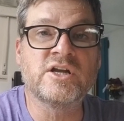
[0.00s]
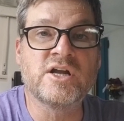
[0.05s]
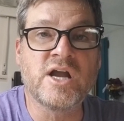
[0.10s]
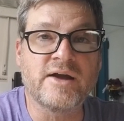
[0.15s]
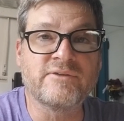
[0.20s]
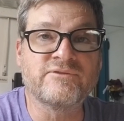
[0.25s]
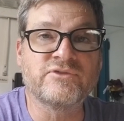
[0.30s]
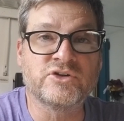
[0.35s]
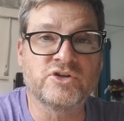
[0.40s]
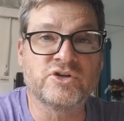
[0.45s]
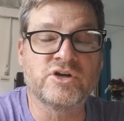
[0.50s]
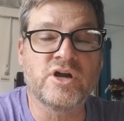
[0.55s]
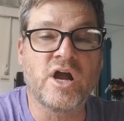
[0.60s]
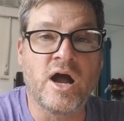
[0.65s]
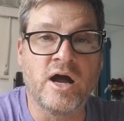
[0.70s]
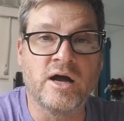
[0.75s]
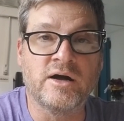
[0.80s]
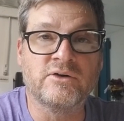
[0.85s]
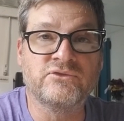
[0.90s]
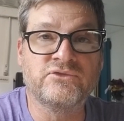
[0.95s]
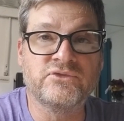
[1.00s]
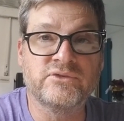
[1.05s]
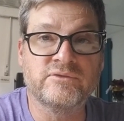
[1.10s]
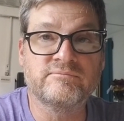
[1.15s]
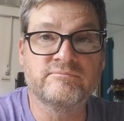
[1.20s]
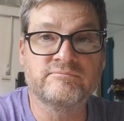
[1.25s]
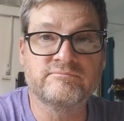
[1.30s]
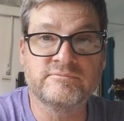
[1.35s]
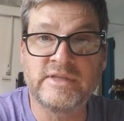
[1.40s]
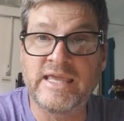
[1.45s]
governor of
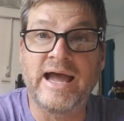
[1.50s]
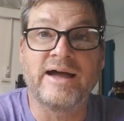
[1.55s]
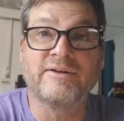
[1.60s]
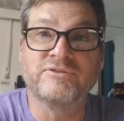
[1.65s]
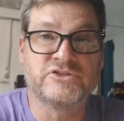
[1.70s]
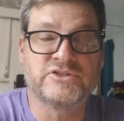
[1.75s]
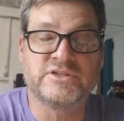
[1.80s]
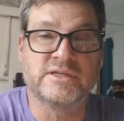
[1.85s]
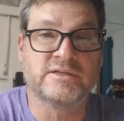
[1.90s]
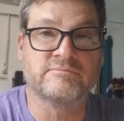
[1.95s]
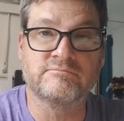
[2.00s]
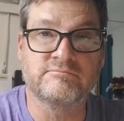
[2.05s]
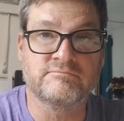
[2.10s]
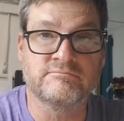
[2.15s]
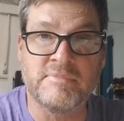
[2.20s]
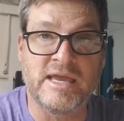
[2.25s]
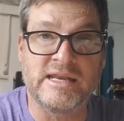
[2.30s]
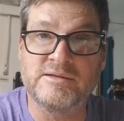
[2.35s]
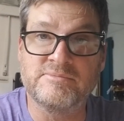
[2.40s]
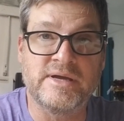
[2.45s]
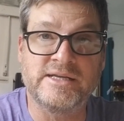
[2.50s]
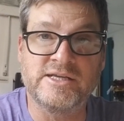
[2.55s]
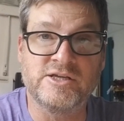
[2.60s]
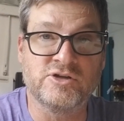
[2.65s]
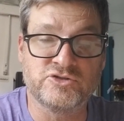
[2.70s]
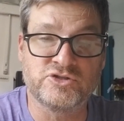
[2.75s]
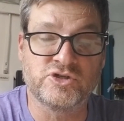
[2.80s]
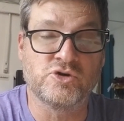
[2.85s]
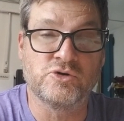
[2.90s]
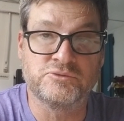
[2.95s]
Galveston many, many
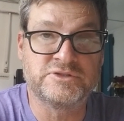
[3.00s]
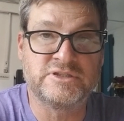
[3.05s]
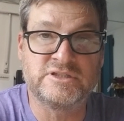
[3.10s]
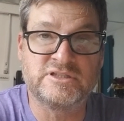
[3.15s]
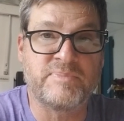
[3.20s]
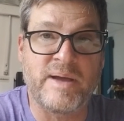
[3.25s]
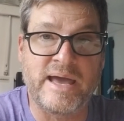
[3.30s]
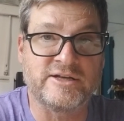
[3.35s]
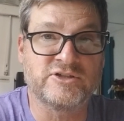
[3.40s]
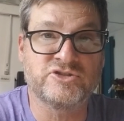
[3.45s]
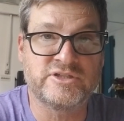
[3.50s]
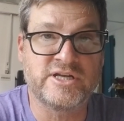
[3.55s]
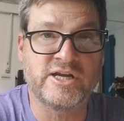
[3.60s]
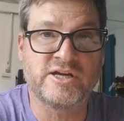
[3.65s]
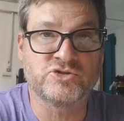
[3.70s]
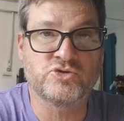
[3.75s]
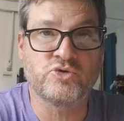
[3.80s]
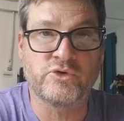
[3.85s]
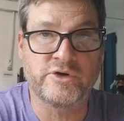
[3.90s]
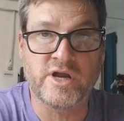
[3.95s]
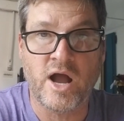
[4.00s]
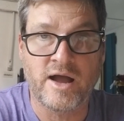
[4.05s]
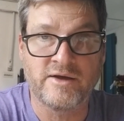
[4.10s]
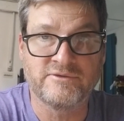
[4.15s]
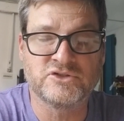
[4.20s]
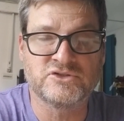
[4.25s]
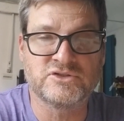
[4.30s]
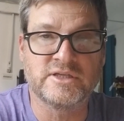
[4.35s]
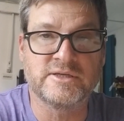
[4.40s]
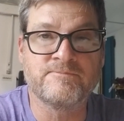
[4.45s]
years ago. It was a Spanish territory,
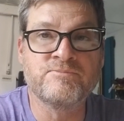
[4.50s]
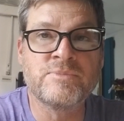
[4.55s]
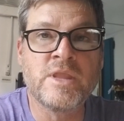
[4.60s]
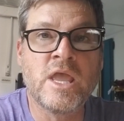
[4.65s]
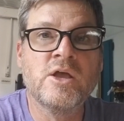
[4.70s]
obviously.